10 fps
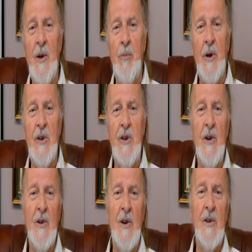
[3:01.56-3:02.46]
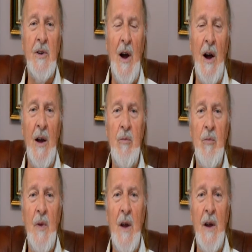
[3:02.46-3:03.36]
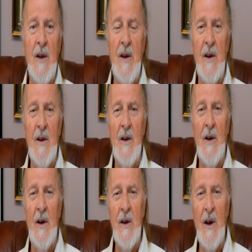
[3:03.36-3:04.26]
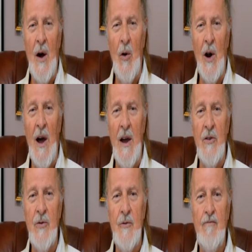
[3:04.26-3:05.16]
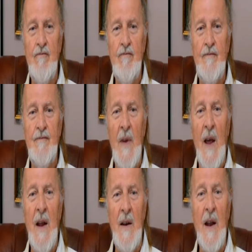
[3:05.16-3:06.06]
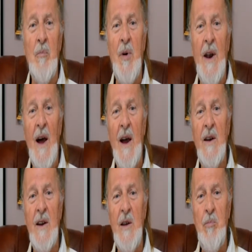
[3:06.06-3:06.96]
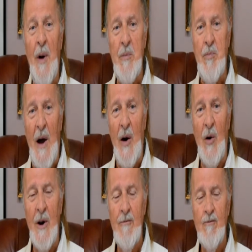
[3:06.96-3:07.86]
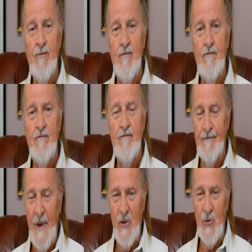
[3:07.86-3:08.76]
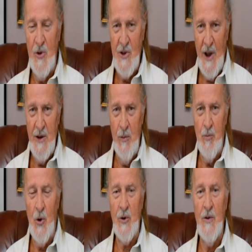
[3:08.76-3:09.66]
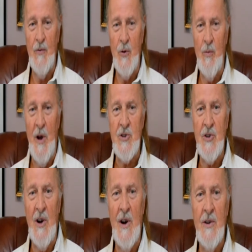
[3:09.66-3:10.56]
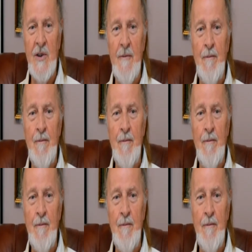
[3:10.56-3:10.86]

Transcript: a particular time in our life. Number 9, impact power, as we said, important for martial art.